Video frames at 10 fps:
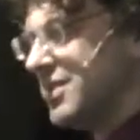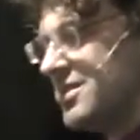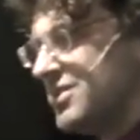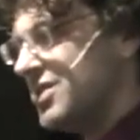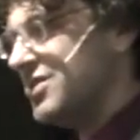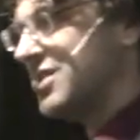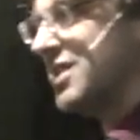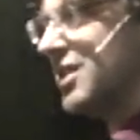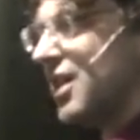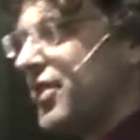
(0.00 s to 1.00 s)
consistent
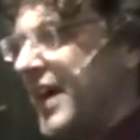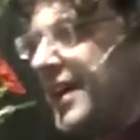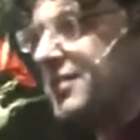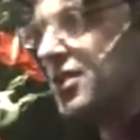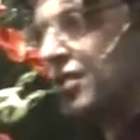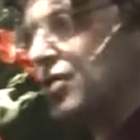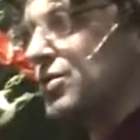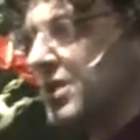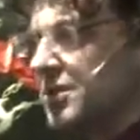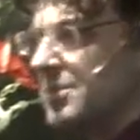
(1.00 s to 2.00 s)
and authentic to
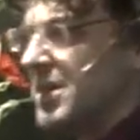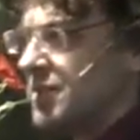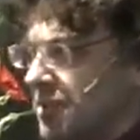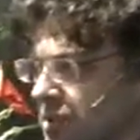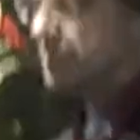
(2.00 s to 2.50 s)
you and your message?